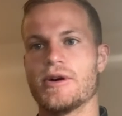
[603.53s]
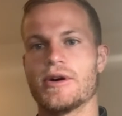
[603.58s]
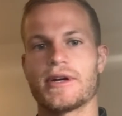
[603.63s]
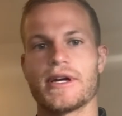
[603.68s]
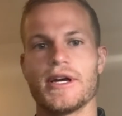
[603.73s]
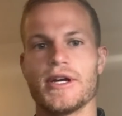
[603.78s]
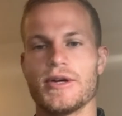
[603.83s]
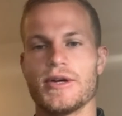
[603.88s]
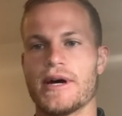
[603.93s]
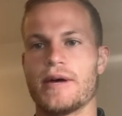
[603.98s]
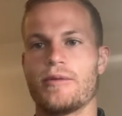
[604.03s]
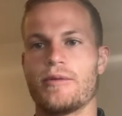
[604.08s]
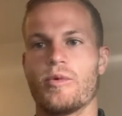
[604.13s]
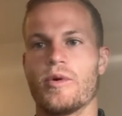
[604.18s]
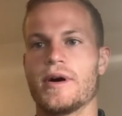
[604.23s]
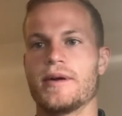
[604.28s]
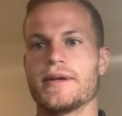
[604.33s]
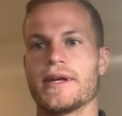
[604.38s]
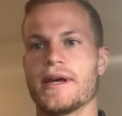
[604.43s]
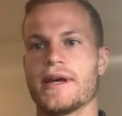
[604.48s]
Okay, you had
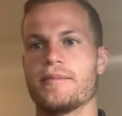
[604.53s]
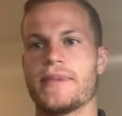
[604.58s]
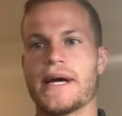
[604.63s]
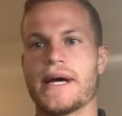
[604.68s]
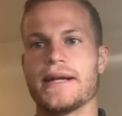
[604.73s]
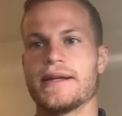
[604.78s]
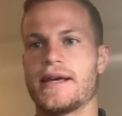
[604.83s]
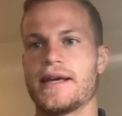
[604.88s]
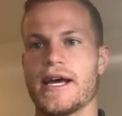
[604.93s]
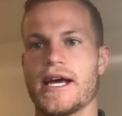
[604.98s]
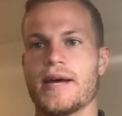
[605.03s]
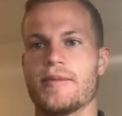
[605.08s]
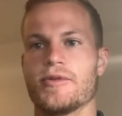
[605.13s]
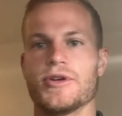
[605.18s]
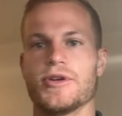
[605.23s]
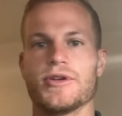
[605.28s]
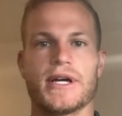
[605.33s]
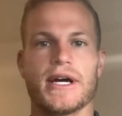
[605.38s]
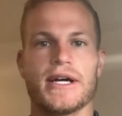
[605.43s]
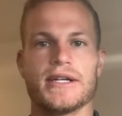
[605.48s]
one bad game, or
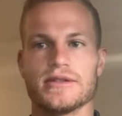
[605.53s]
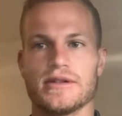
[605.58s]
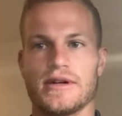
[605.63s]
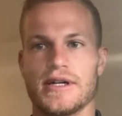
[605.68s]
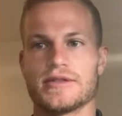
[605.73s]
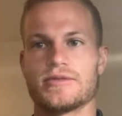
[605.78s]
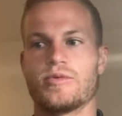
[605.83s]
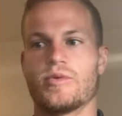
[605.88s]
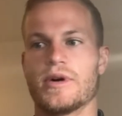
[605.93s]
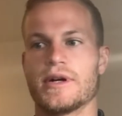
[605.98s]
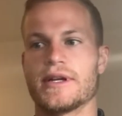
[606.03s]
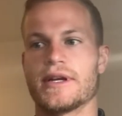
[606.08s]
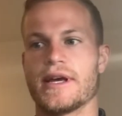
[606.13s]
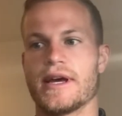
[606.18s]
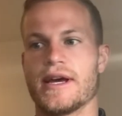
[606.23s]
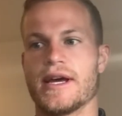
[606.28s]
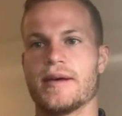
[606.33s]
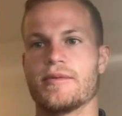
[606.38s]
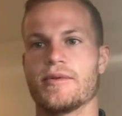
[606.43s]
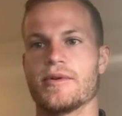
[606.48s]
you guys lost one
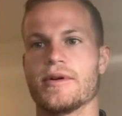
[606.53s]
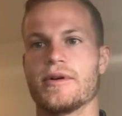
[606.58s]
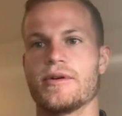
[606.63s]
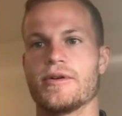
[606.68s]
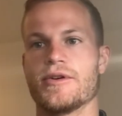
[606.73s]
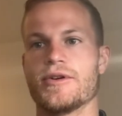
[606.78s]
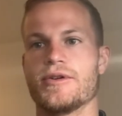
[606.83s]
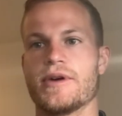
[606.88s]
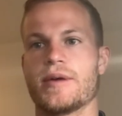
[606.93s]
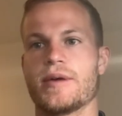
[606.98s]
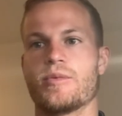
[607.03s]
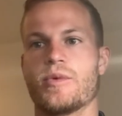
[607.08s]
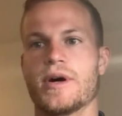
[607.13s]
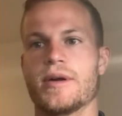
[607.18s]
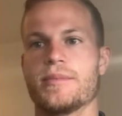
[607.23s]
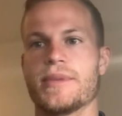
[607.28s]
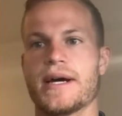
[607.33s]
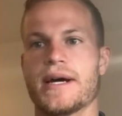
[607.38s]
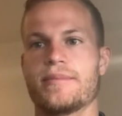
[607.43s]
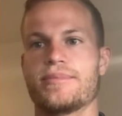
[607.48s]
game, or you had
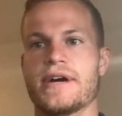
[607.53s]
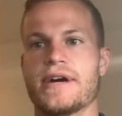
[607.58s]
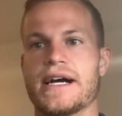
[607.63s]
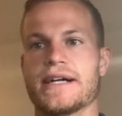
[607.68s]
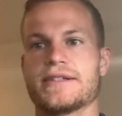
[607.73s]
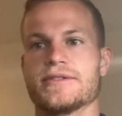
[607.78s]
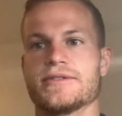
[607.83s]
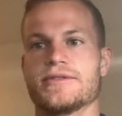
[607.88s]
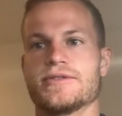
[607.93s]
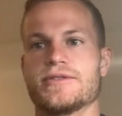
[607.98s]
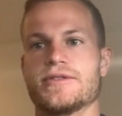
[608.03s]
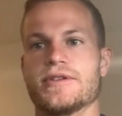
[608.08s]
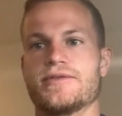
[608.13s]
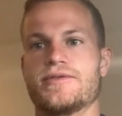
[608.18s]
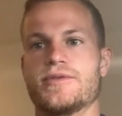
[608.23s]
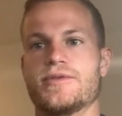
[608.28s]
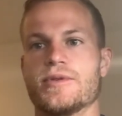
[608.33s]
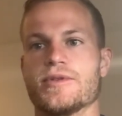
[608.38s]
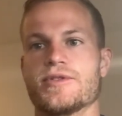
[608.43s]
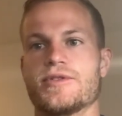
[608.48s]
one bad practice and so
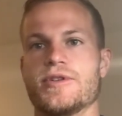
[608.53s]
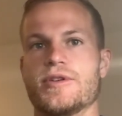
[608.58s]
forth,